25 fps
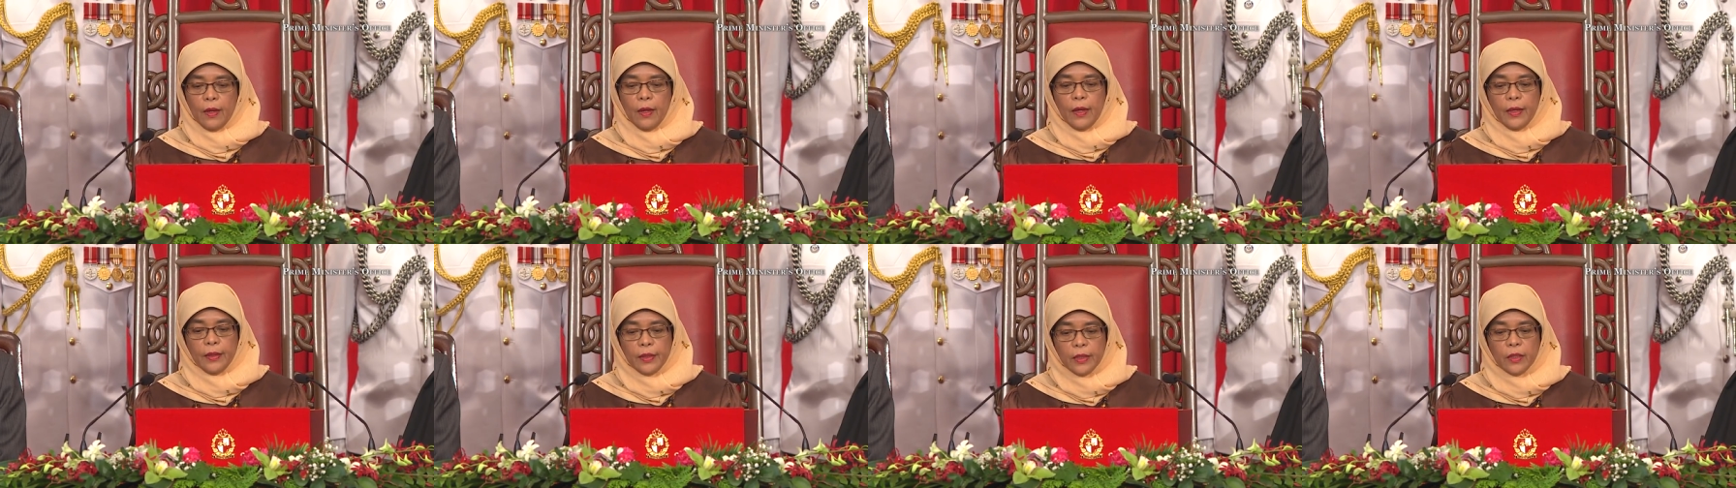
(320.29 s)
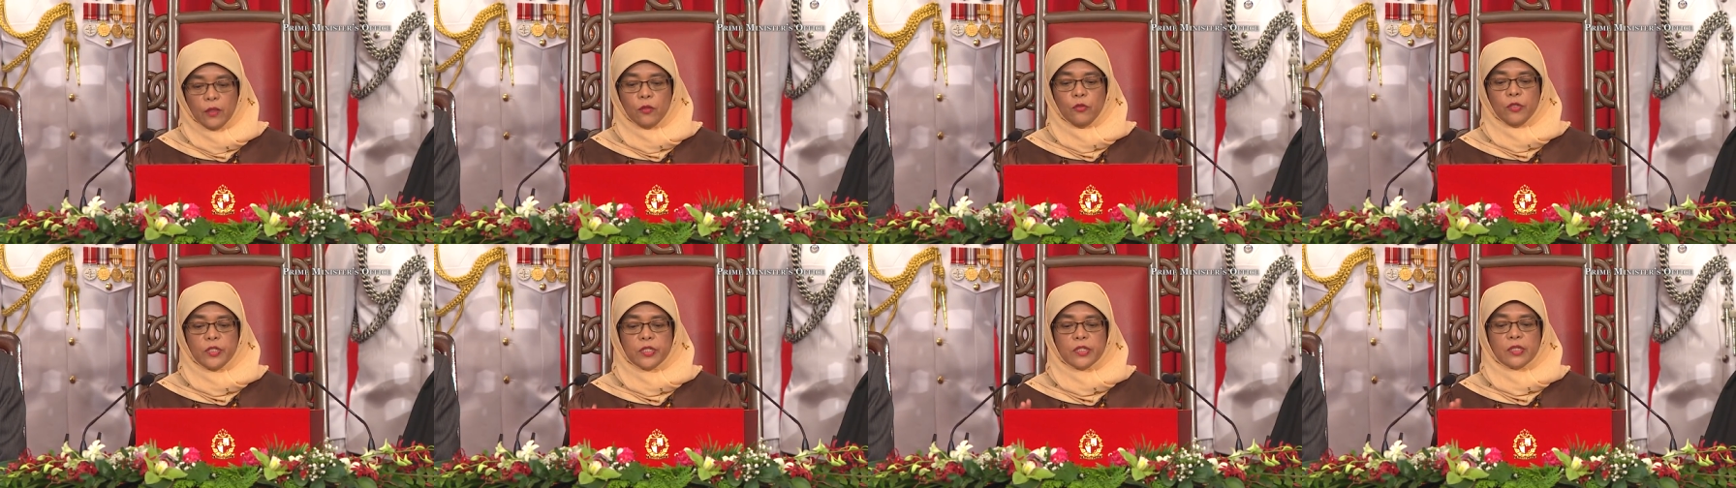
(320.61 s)
and a
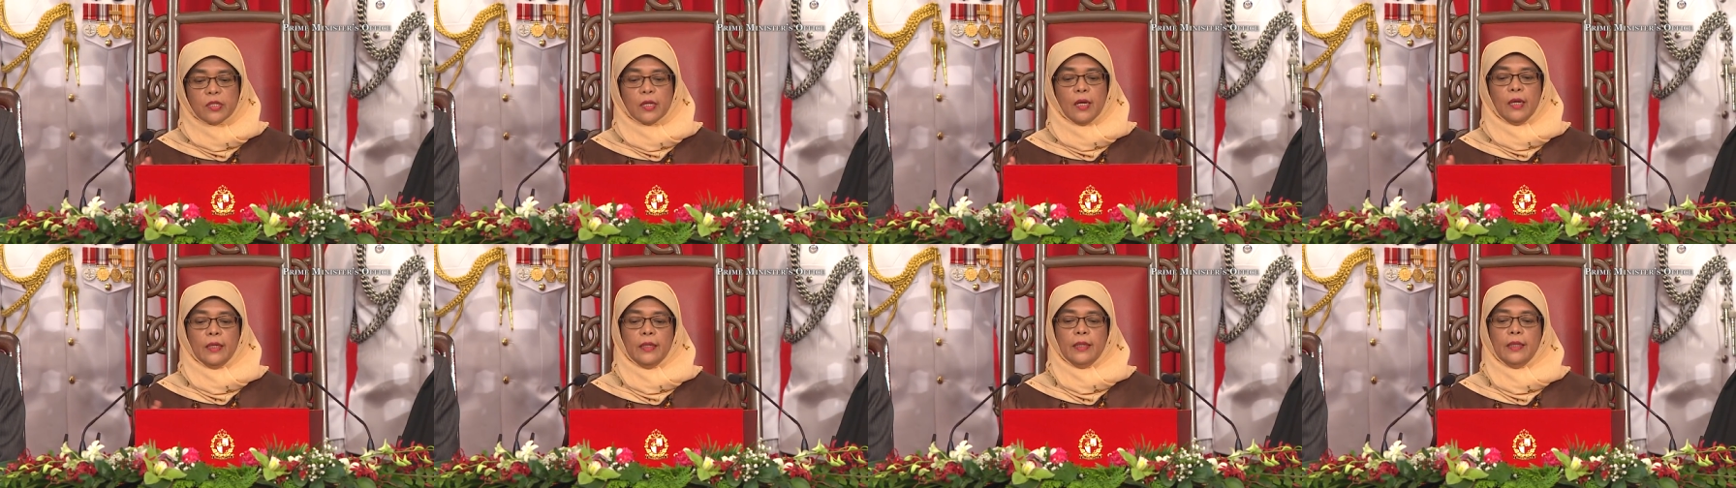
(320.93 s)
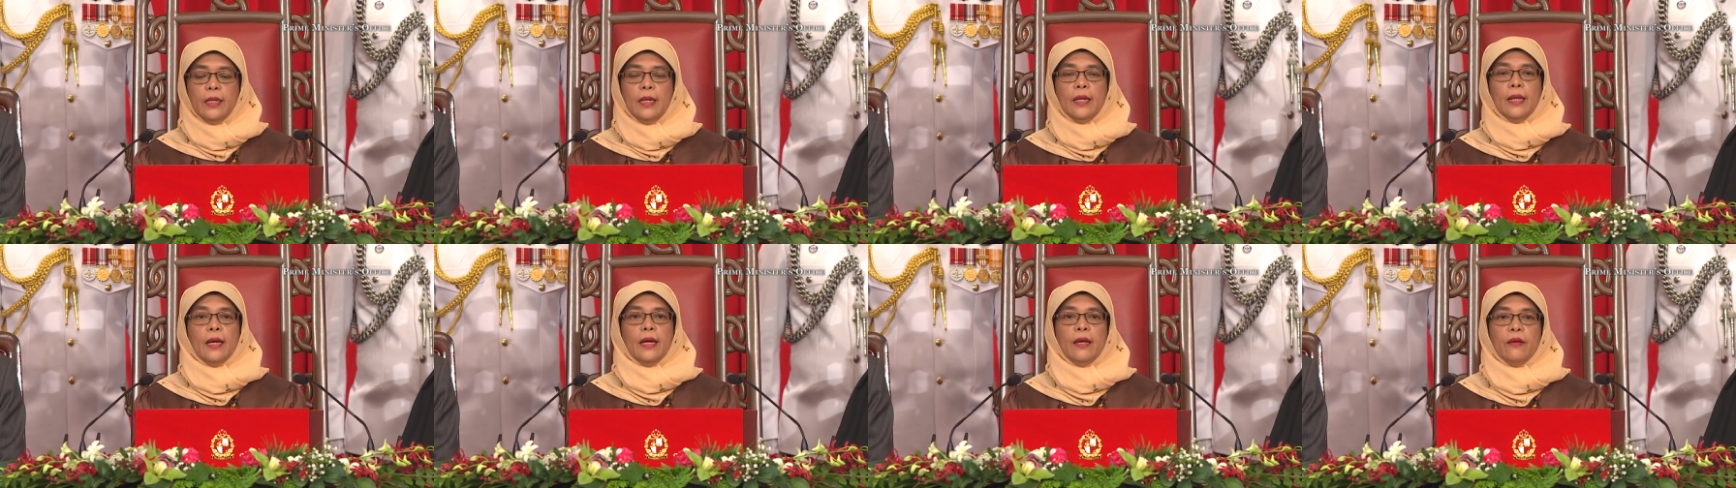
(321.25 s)
good start
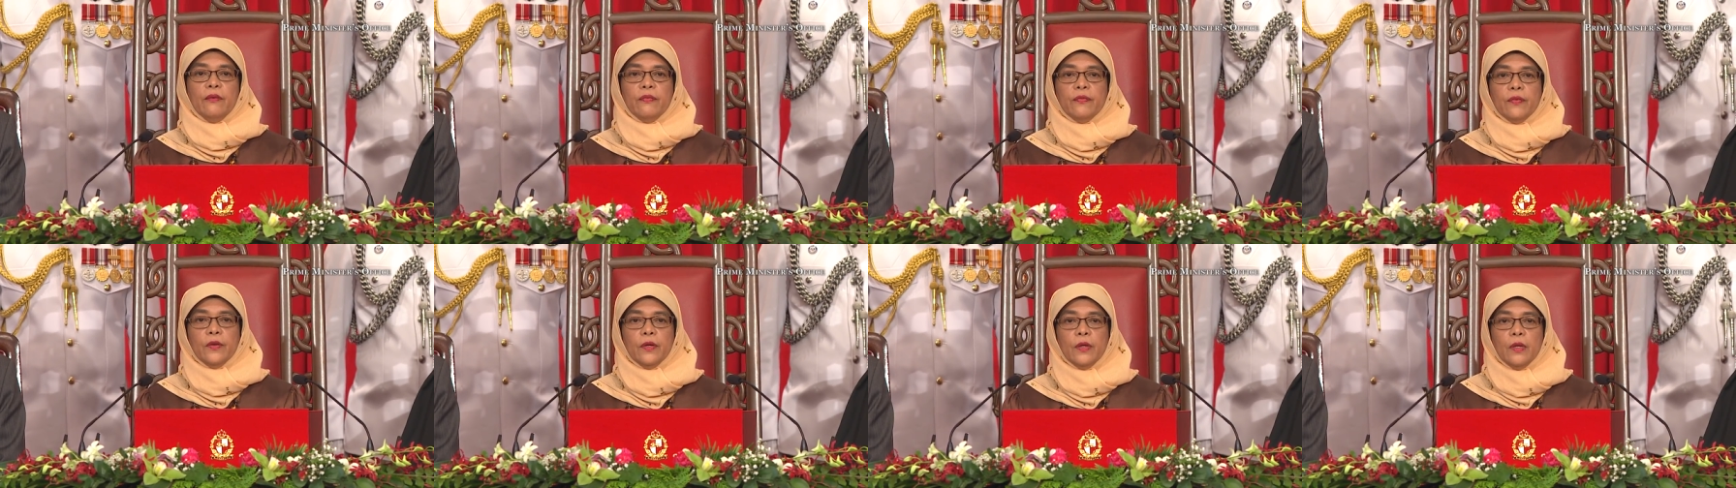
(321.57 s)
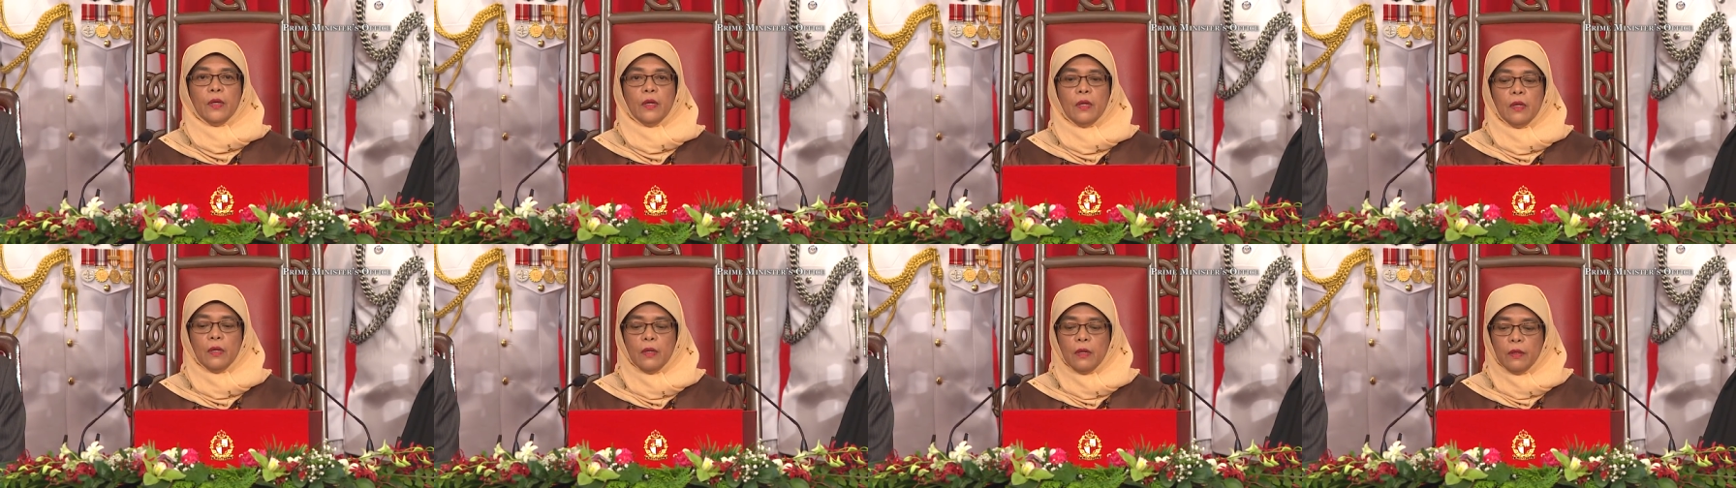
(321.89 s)
in life,
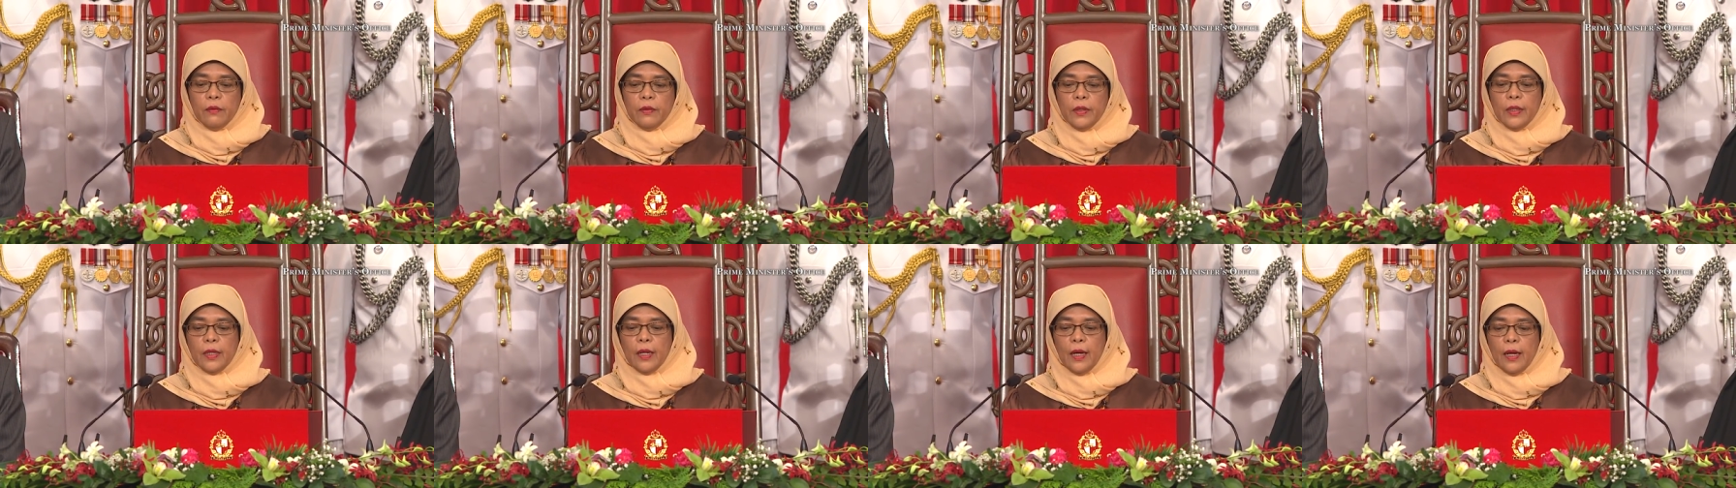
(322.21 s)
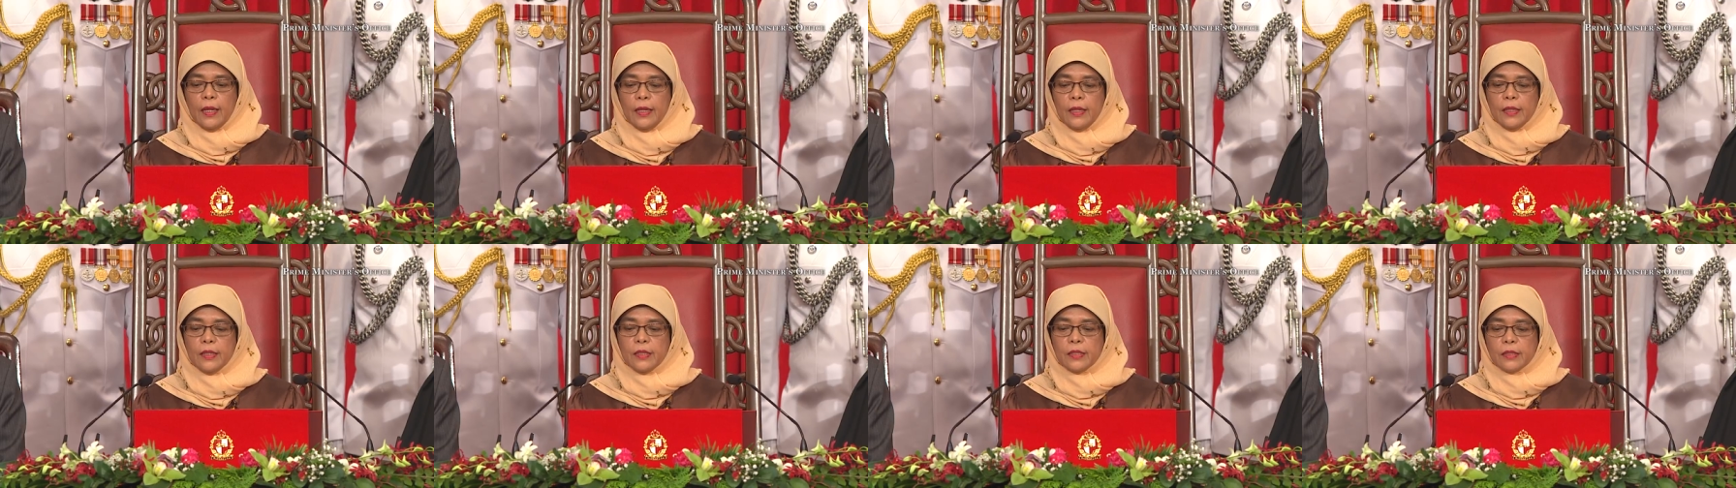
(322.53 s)

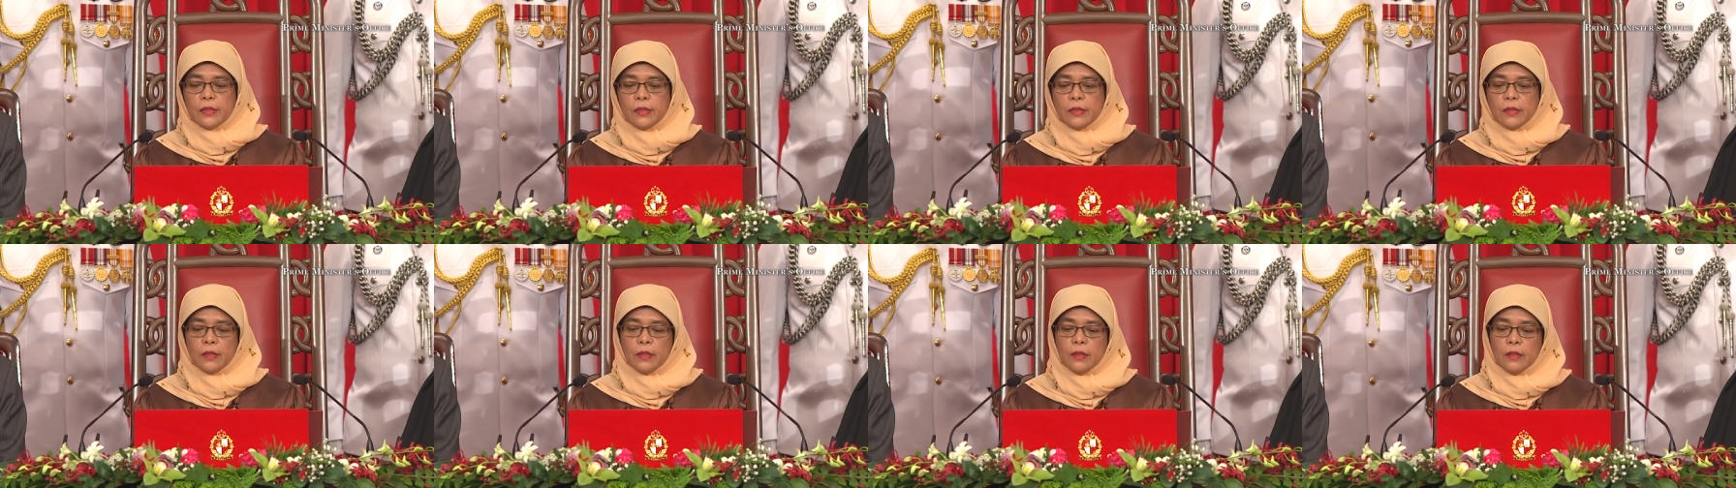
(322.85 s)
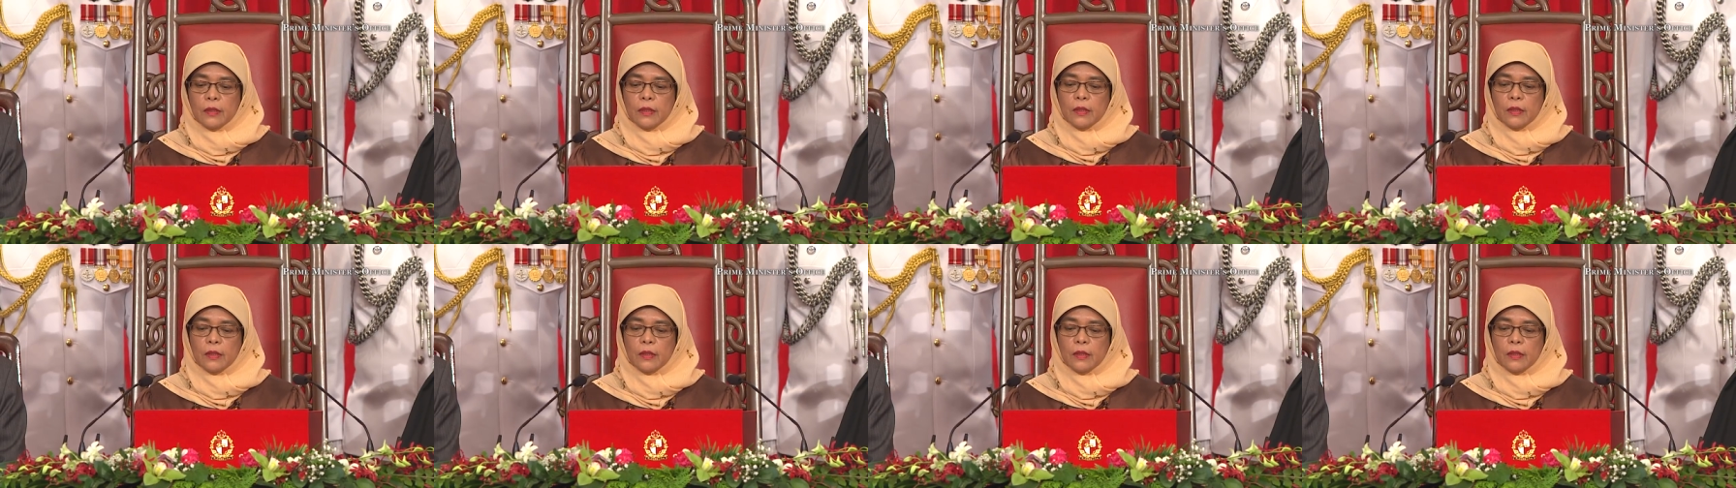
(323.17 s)
regardless